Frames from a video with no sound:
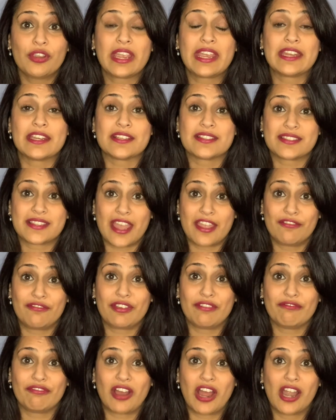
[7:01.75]
in a safe
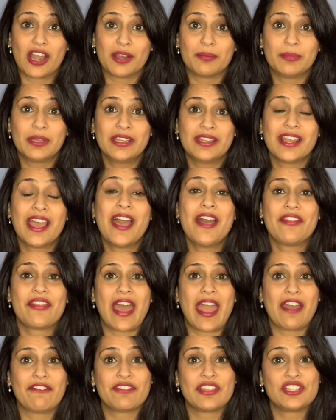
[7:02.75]
environment. They
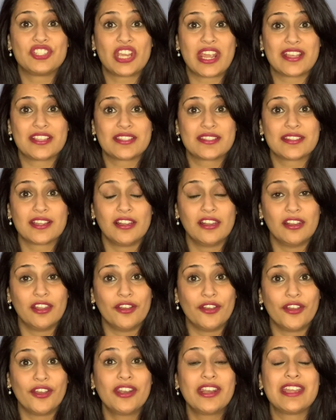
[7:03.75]
have the chance to
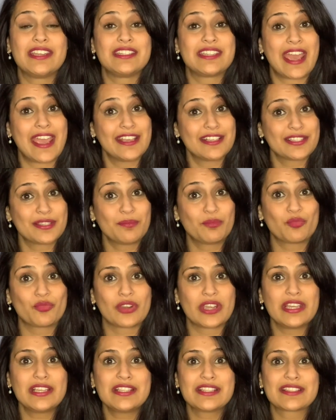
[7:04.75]
learn and take some
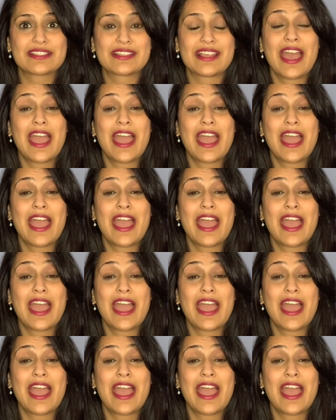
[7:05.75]
risks